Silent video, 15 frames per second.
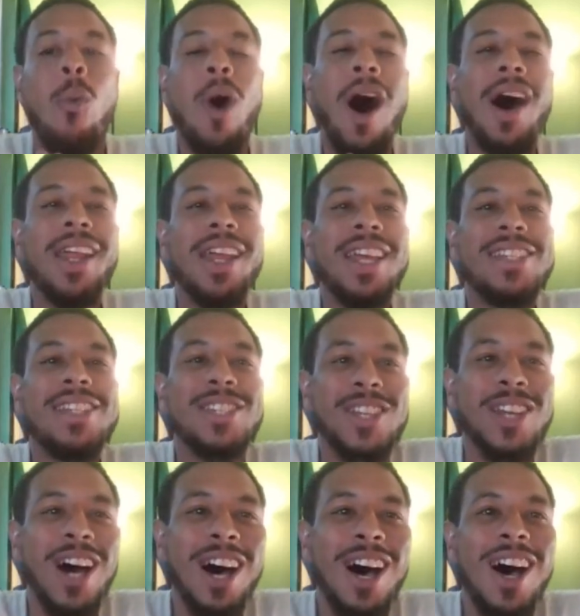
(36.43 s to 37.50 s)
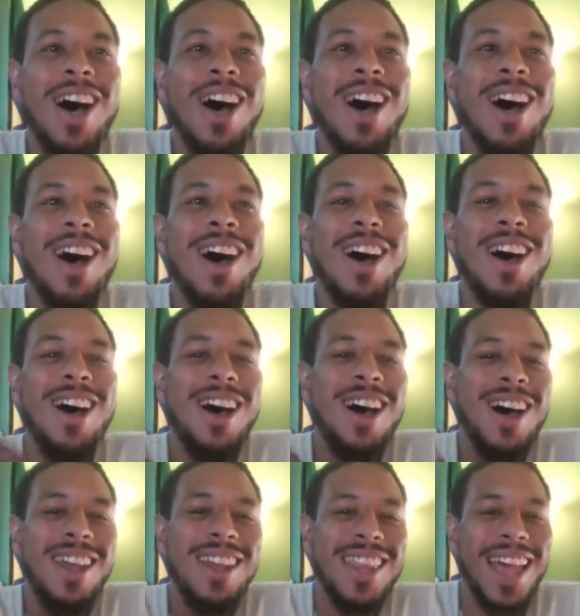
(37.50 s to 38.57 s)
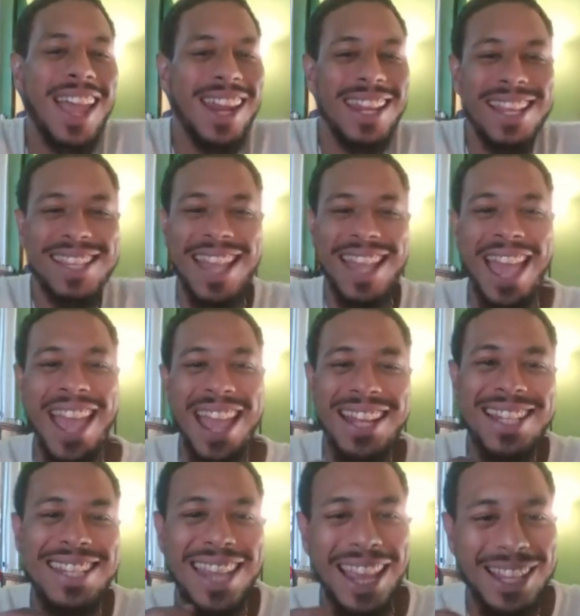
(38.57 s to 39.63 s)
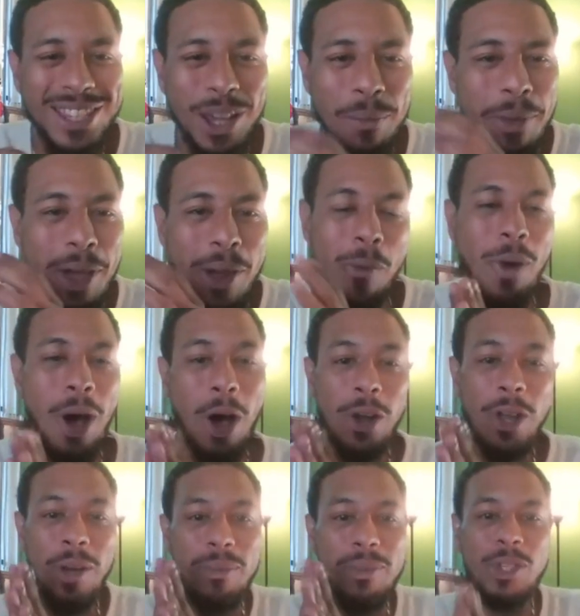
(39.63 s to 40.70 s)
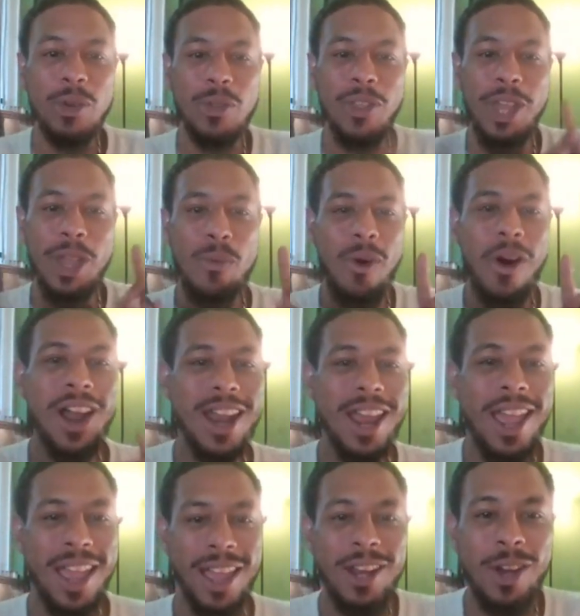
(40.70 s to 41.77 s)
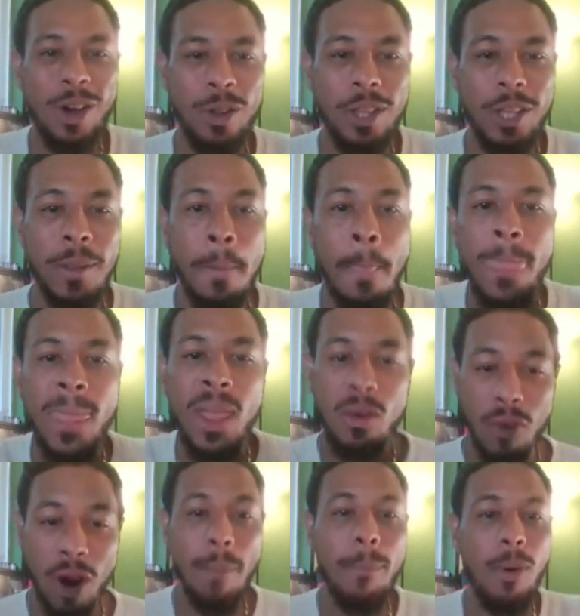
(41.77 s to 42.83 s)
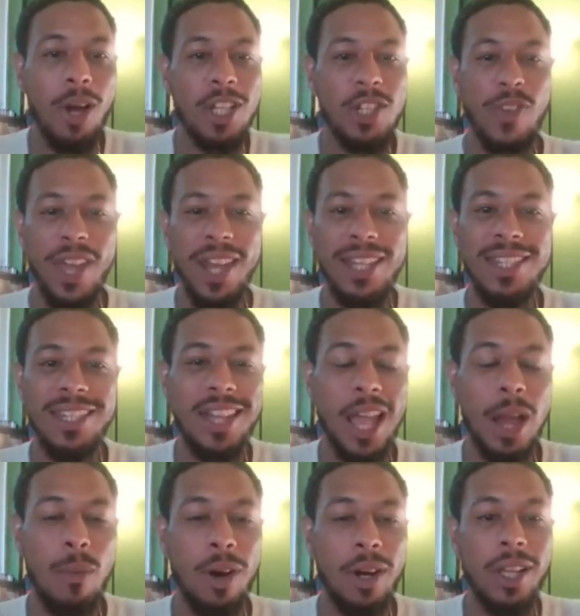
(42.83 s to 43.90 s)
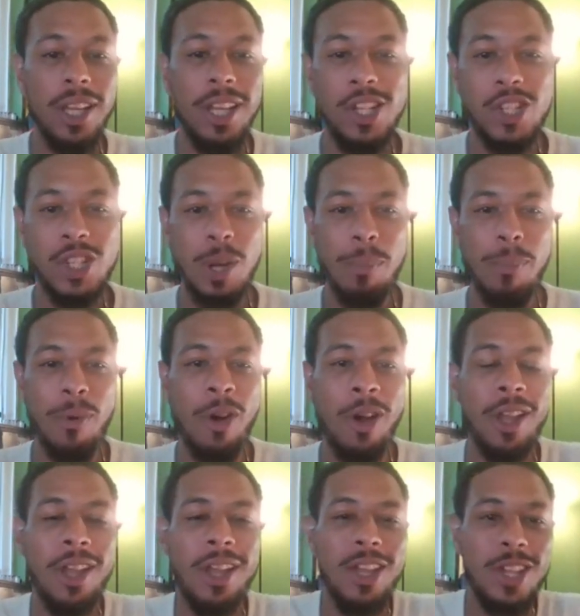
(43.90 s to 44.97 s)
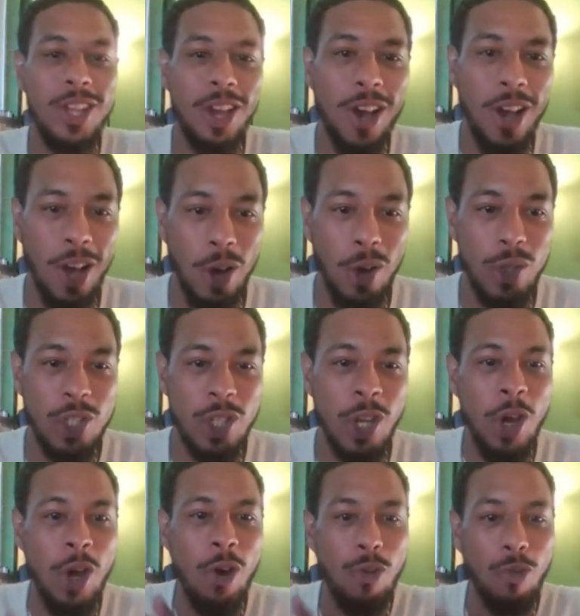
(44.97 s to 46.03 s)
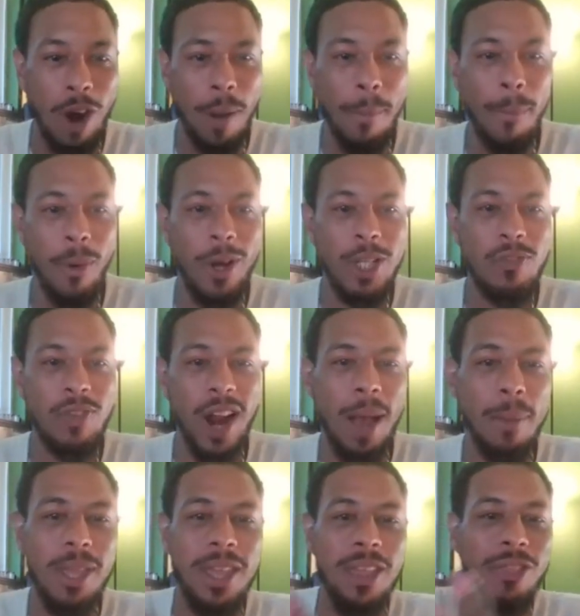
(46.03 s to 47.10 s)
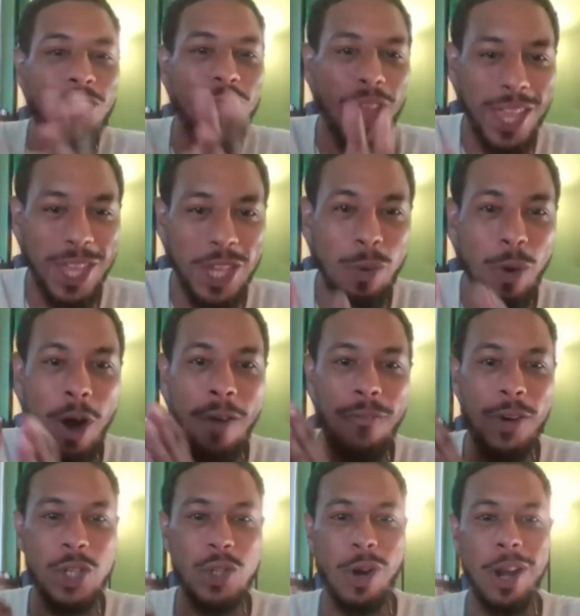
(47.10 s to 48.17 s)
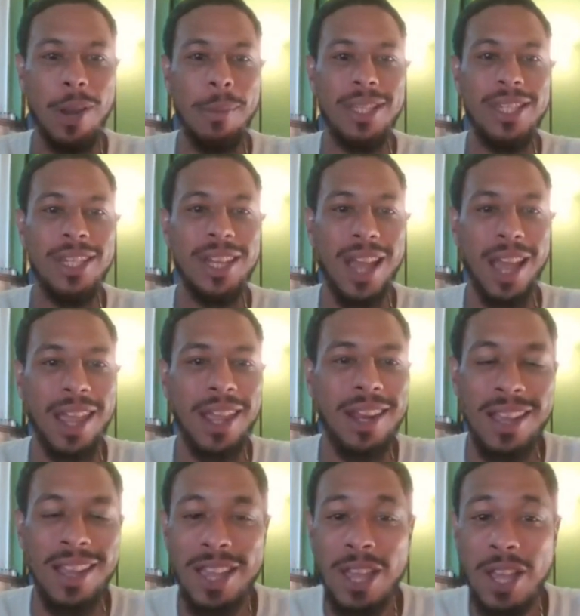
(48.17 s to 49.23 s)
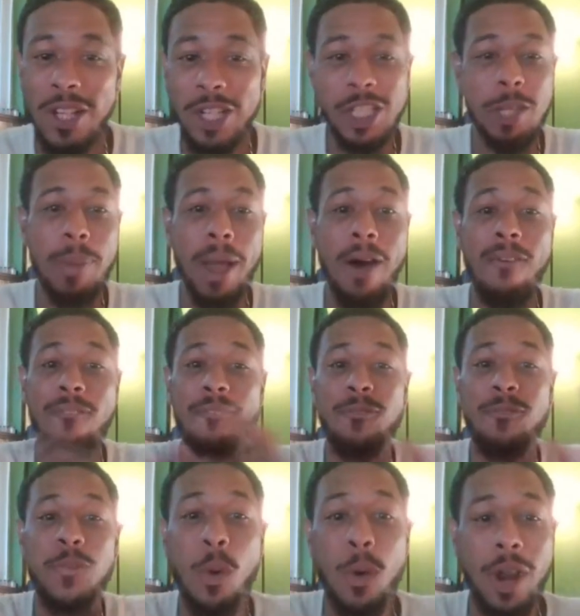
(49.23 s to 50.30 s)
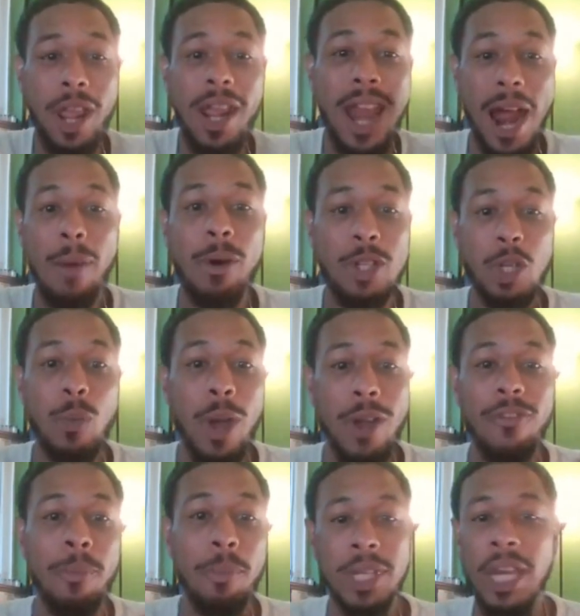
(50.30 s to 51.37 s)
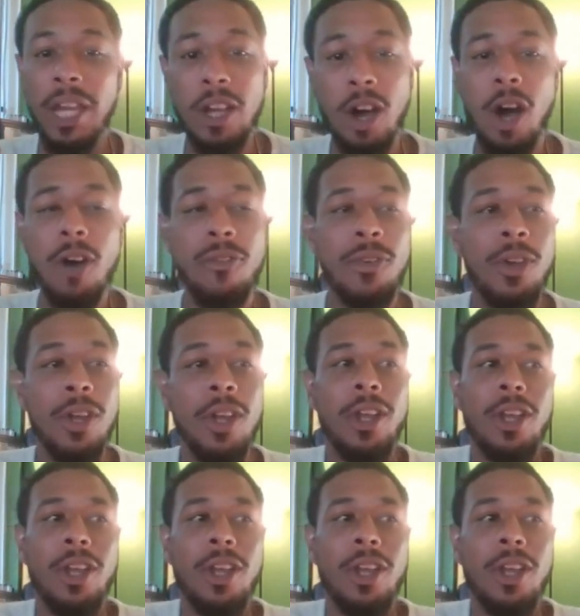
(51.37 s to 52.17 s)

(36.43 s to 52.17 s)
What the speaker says: What is good, ladies and gentlemen? Welcome to the one and only Rumboyz Fantasy Network. It's your boy, your host, RumboyzRobbie. Thank you all for joining me tonight. Just about 48 hours away from kickoff.